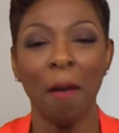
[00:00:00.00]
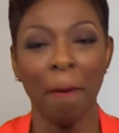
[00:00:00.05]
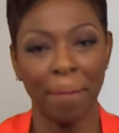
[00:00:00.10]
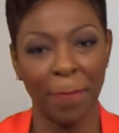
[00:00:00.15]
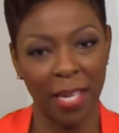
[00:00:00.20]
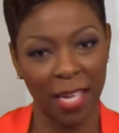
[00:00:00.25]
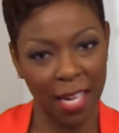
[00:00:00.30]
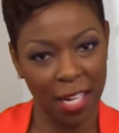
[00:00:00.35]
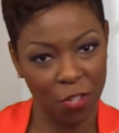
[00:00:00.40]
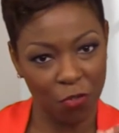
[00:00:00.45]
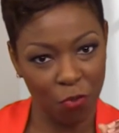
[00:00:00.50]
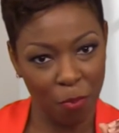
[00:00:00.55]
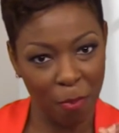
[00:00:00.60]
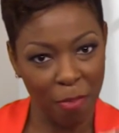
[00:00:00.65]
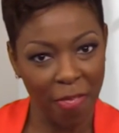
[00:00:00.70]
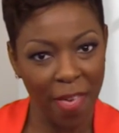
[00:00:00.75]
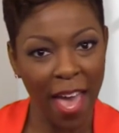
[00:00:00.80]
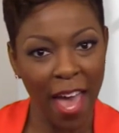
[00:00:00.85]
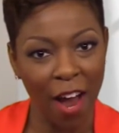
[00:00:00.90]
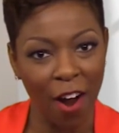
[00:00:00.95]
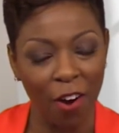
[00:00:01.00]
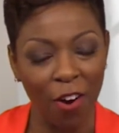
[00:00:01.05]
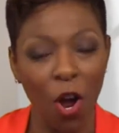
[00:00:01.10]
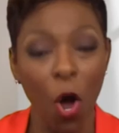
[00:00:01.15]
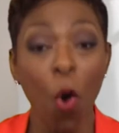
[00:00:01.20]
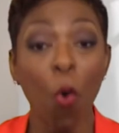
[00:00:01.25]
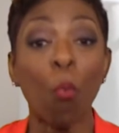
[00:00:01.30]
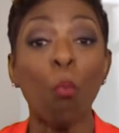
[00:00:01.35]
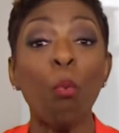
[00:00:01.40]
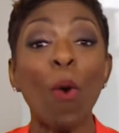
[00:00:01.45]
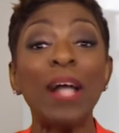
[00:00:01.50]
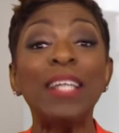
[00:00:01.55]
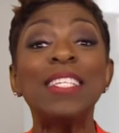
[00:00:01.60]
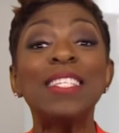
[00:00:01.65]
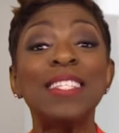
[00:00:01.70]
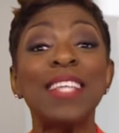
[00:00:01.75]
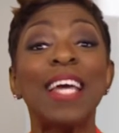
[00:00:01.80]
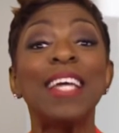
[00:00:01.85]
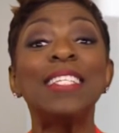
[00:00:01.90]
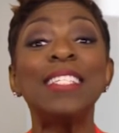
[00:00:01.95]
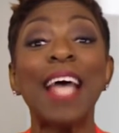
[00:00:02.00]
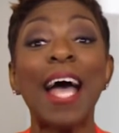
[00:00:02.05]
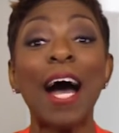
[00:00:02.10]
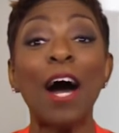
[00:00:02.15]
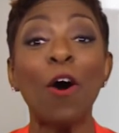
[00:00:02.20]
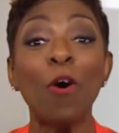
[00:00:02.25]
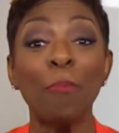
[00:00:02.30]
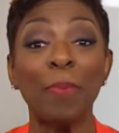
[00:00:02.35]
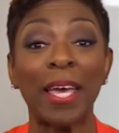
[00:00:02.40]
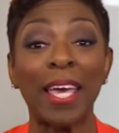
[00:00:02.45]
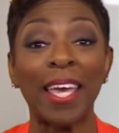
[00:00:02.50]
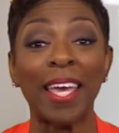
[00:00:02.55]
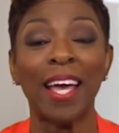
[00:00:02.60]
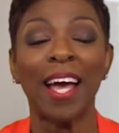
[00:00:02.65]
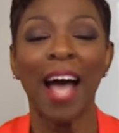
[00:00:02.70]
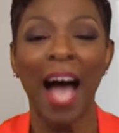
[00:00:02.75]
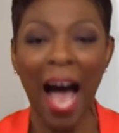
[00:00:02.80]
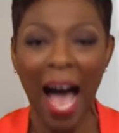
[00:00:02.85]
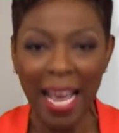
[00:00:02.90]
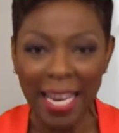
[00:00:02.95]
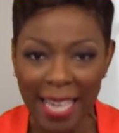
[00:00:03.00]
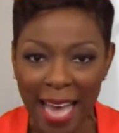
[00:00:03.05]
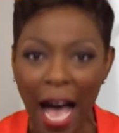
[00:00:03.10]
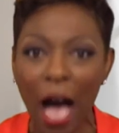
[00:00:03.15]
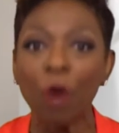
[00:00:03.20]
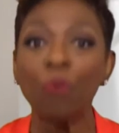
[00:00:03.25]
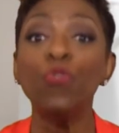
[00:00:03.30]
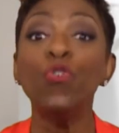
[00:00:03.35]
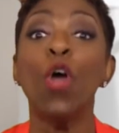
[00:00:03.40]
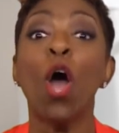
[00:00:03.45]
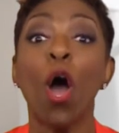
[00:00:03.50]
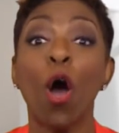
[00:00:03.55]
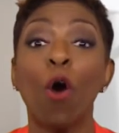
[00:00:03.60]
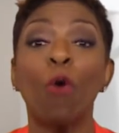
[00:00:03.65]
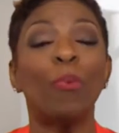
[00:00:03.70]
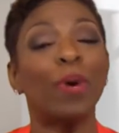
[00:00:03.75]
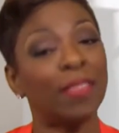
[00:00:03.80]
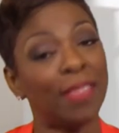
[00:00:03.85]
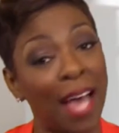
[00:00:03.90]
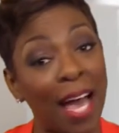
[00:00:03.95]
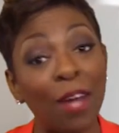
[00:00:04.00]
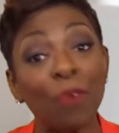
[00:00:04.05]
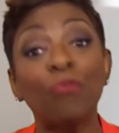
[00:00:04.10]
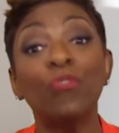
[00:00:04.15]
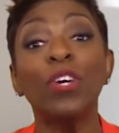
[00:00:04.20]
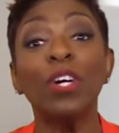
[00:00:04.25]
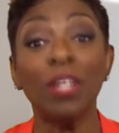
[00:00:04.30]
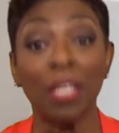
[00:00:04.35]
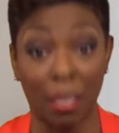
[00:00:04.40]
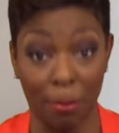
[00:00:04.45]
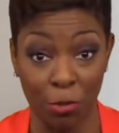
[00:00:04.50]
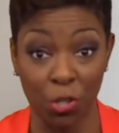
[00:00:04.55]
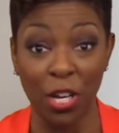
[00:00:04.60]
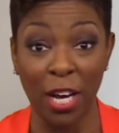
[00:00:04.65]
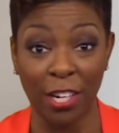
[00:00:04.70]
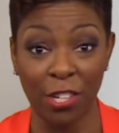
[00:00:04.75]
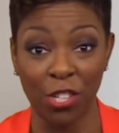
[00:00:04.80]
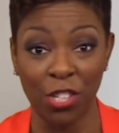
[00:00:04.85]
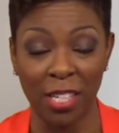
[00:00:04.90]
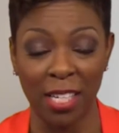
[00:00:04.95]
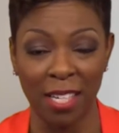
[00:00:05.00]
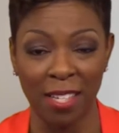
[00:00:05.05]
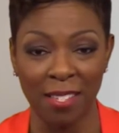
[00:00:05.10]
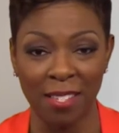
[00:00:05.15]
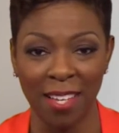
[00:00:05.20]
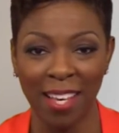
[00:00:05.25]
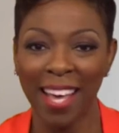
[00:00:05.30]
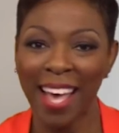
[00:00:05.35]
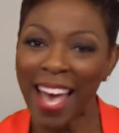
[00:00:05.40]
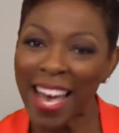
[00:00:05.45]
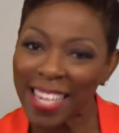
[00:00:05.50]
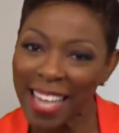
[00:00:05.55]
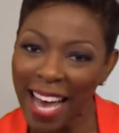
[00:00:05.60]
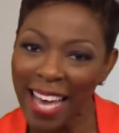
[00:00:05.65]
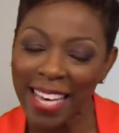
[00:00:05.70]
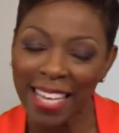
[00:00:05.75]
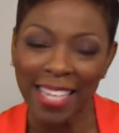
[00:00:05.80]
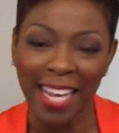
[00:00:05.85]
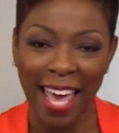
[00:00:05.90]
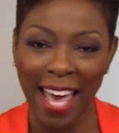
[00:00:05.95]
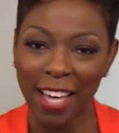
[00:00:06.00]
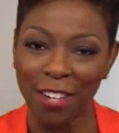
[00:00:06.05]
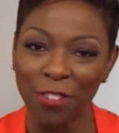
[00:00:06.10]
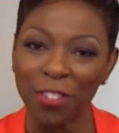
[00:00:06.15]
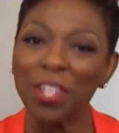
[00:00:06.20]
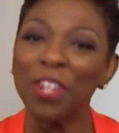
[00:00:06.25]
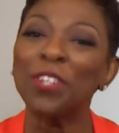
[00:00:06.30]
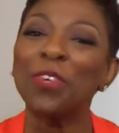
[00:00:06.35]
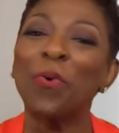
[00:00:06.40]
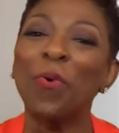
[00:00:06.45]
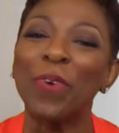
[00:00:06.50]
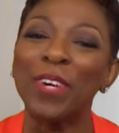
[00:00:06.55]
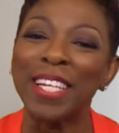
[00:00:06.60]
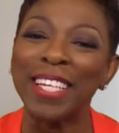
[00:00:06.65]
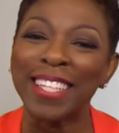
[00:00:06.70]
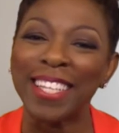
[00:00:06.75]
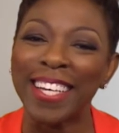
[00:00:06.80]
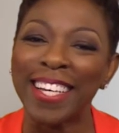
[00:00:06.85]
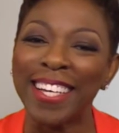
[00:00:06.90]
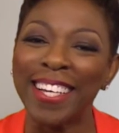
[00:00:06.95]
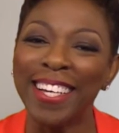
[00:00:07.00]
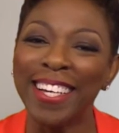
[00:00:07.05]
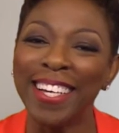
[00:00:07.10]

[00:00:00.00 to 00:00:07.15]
Because from there, once they tell me, I now know what that real objection is and I can handle accordingly.